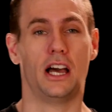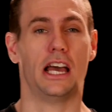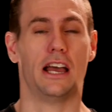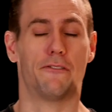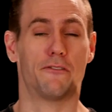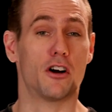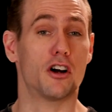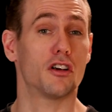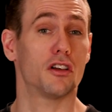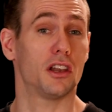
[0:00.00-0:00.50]

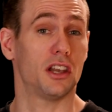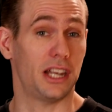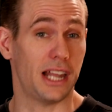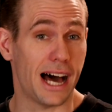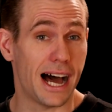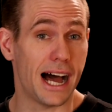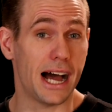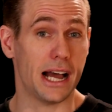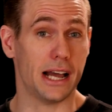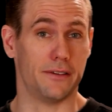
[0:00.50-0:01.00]
if our
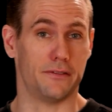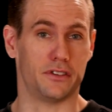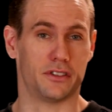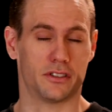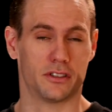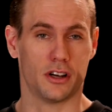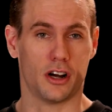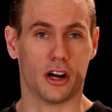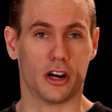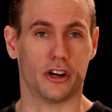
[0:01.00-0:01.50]

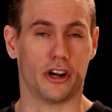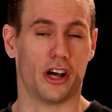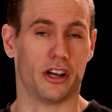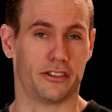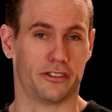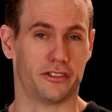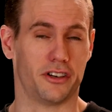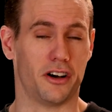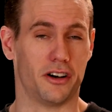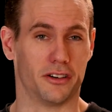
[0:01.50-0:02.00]
lives are
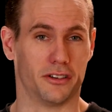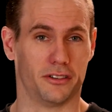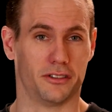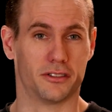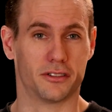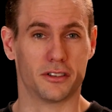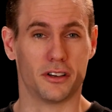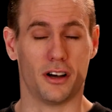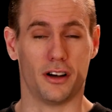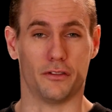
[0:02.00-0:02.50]
not
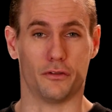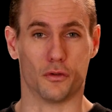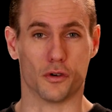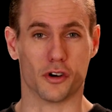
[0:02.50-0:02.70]
songs of